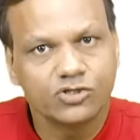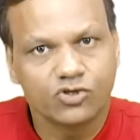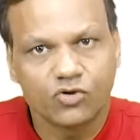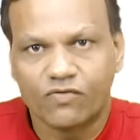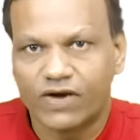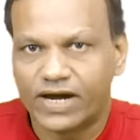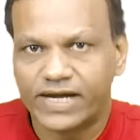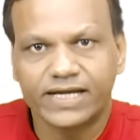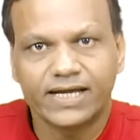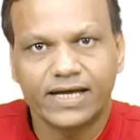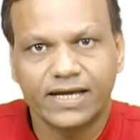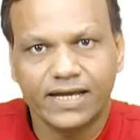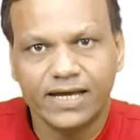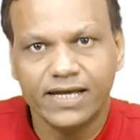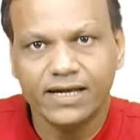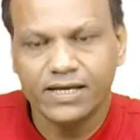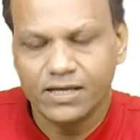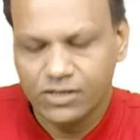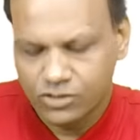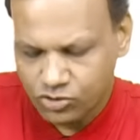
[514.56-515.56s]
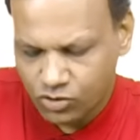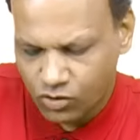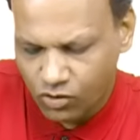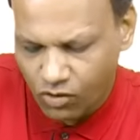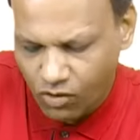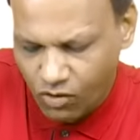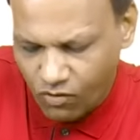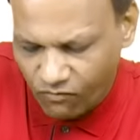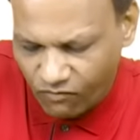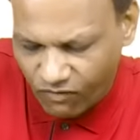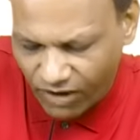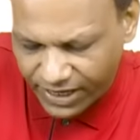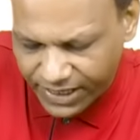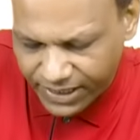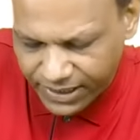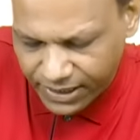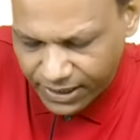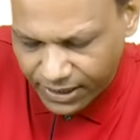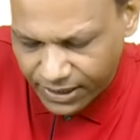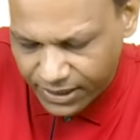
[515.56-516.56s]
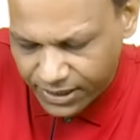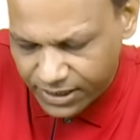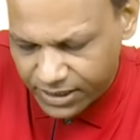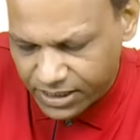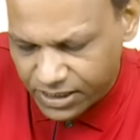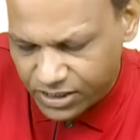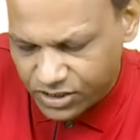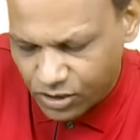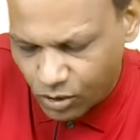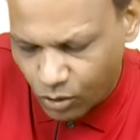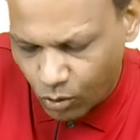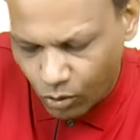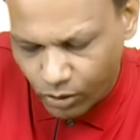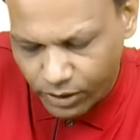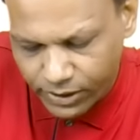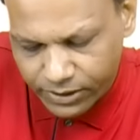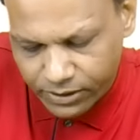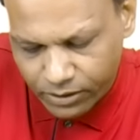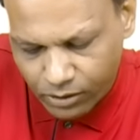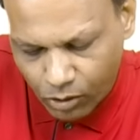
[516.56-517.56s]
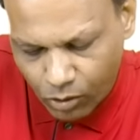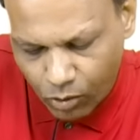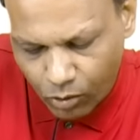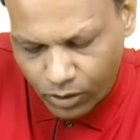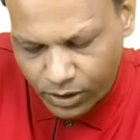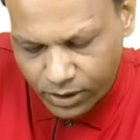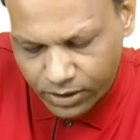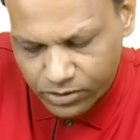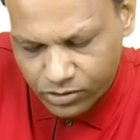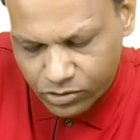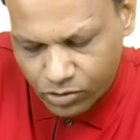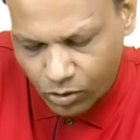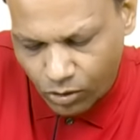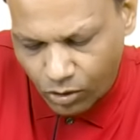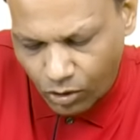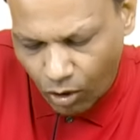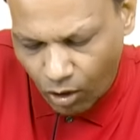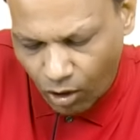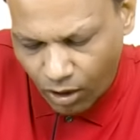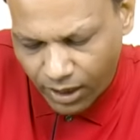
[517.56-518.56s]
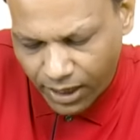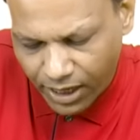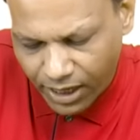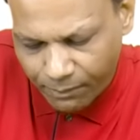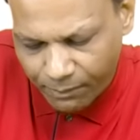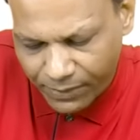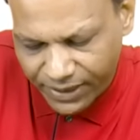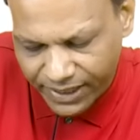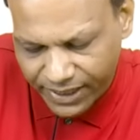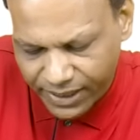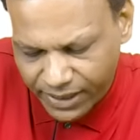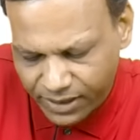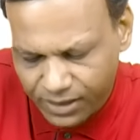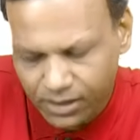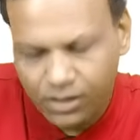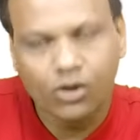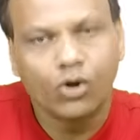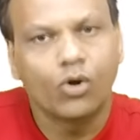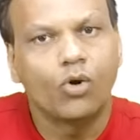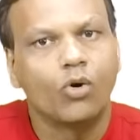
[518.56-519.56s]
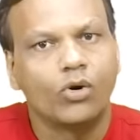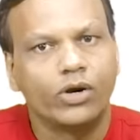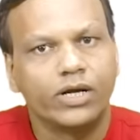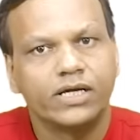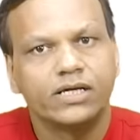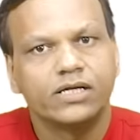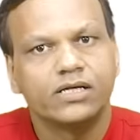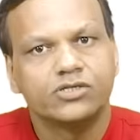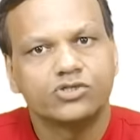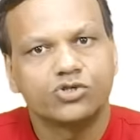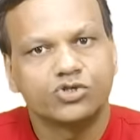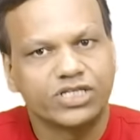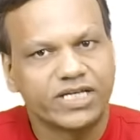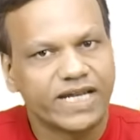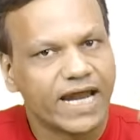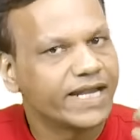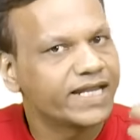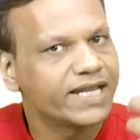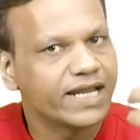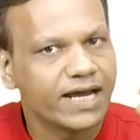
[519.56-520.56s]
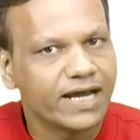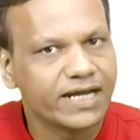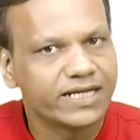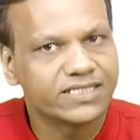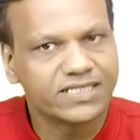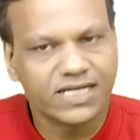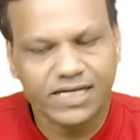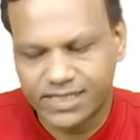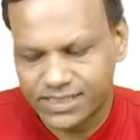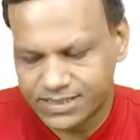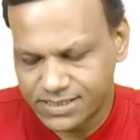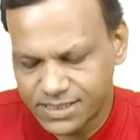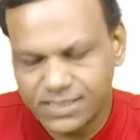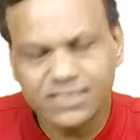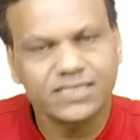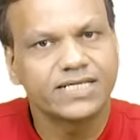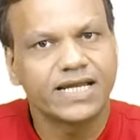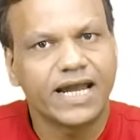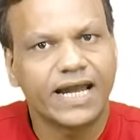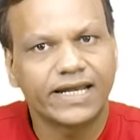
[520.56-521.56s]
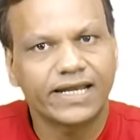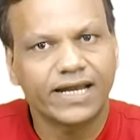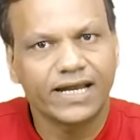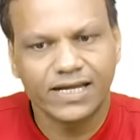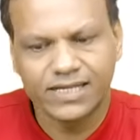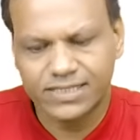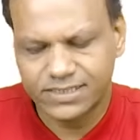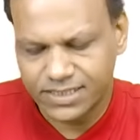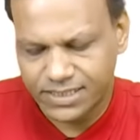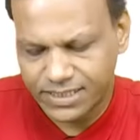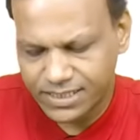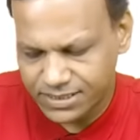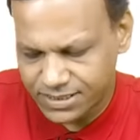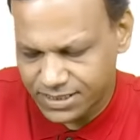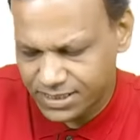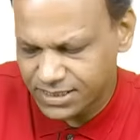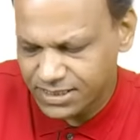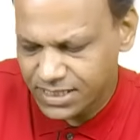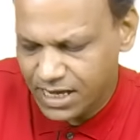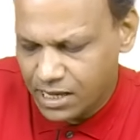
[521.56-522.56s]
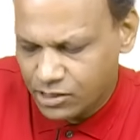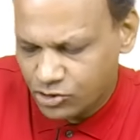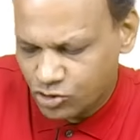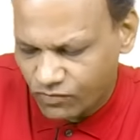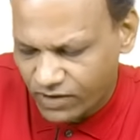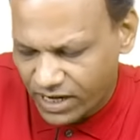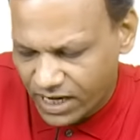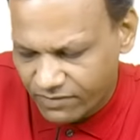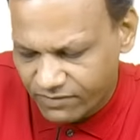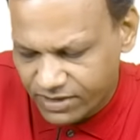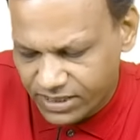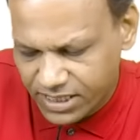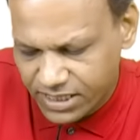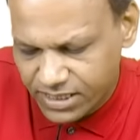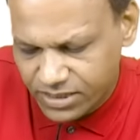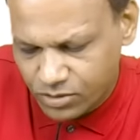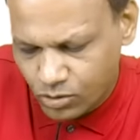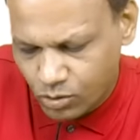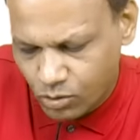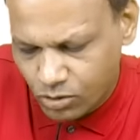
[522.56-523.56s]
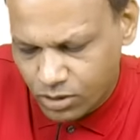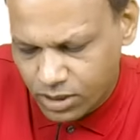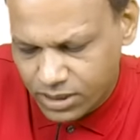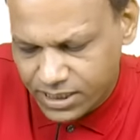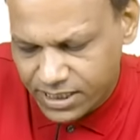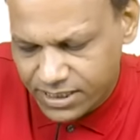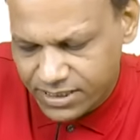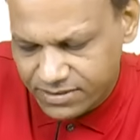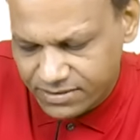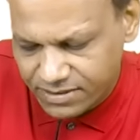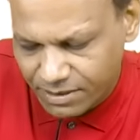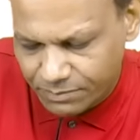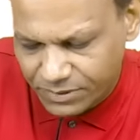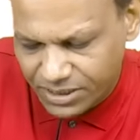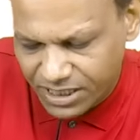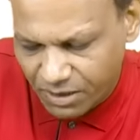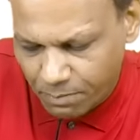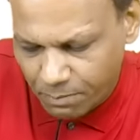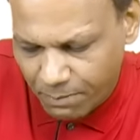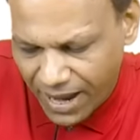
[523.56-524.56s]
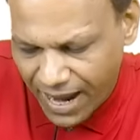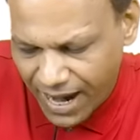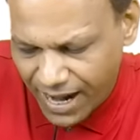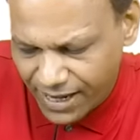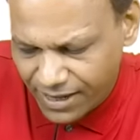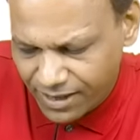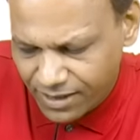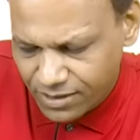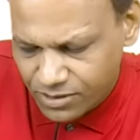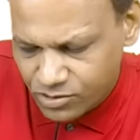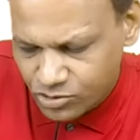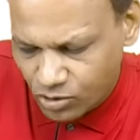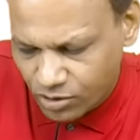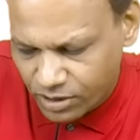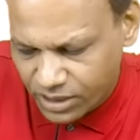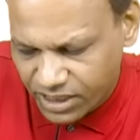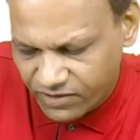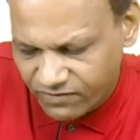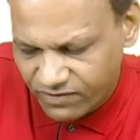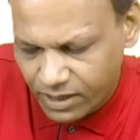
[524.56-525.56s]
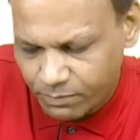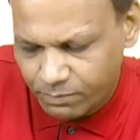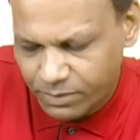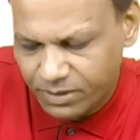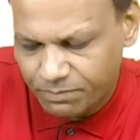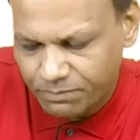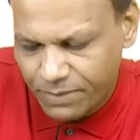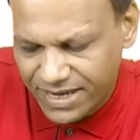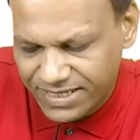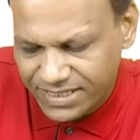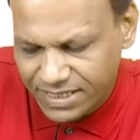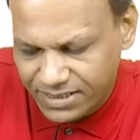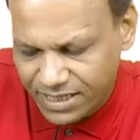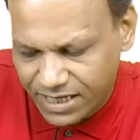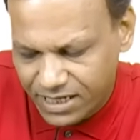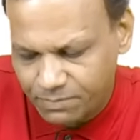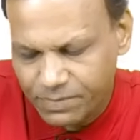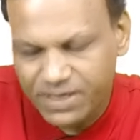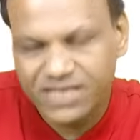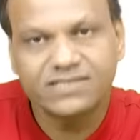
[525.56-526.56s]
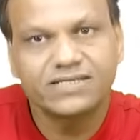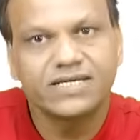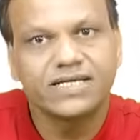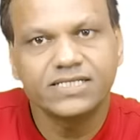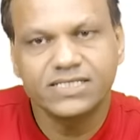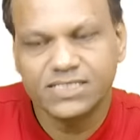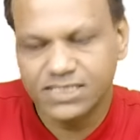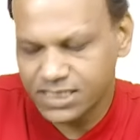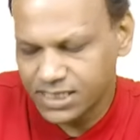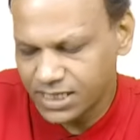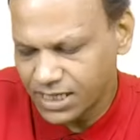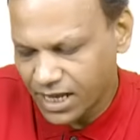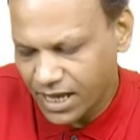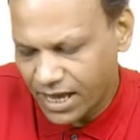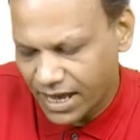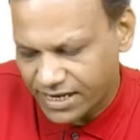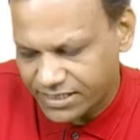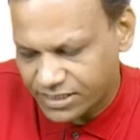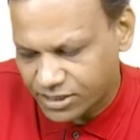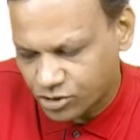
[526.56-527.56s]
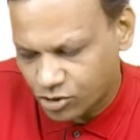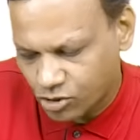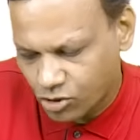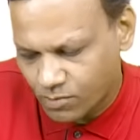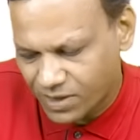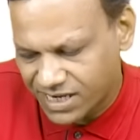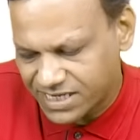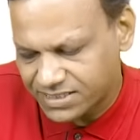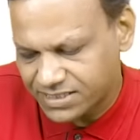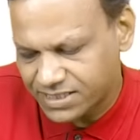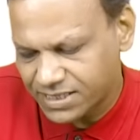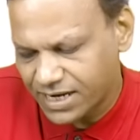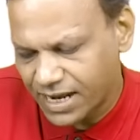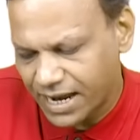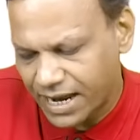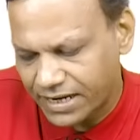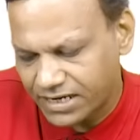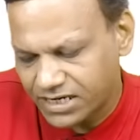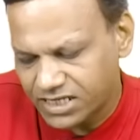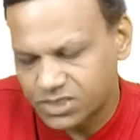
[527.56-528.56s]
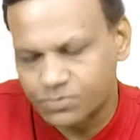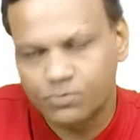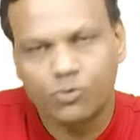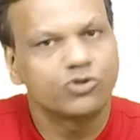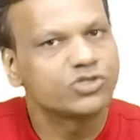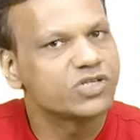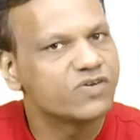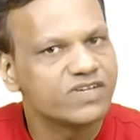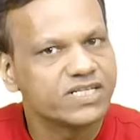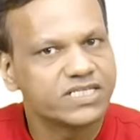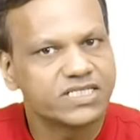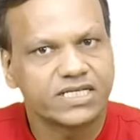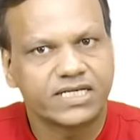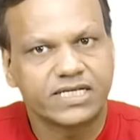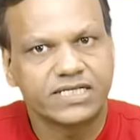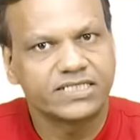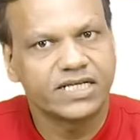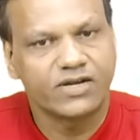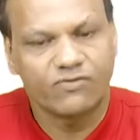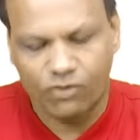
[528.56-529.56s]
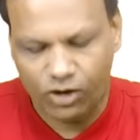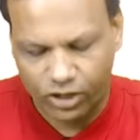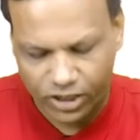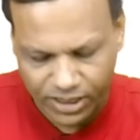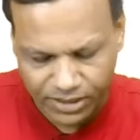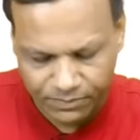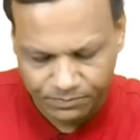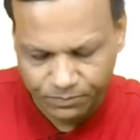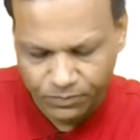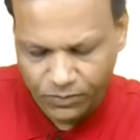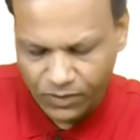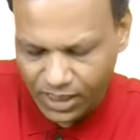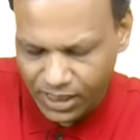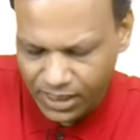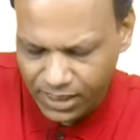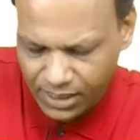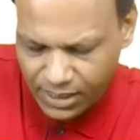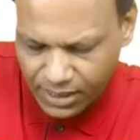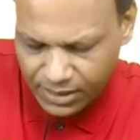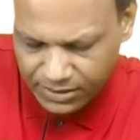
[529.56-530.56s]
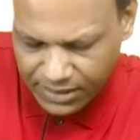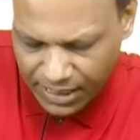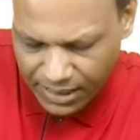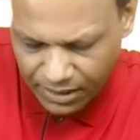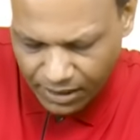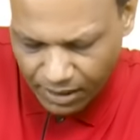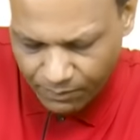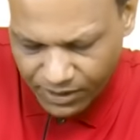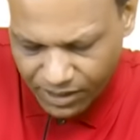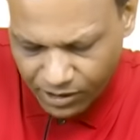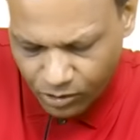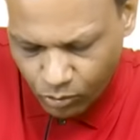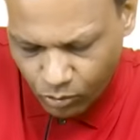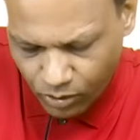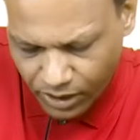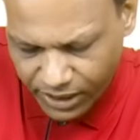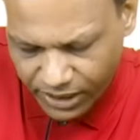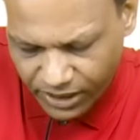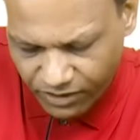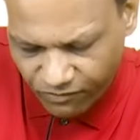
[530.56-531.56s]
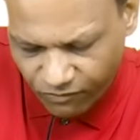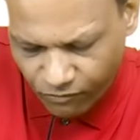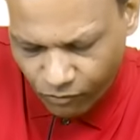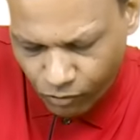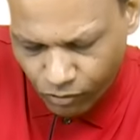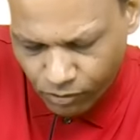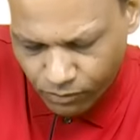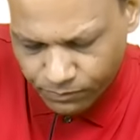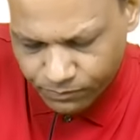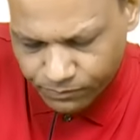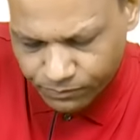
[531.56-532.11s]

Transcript: So white color. So white color is good. Good. So non-herpetic, good. So genital ulcer disease, genital ulcer disease. So whenever there is good, there is something bad. So it will be benzathine penicillin G, azithromycin and disposable syringe and water. Okay. Then coming to kit four.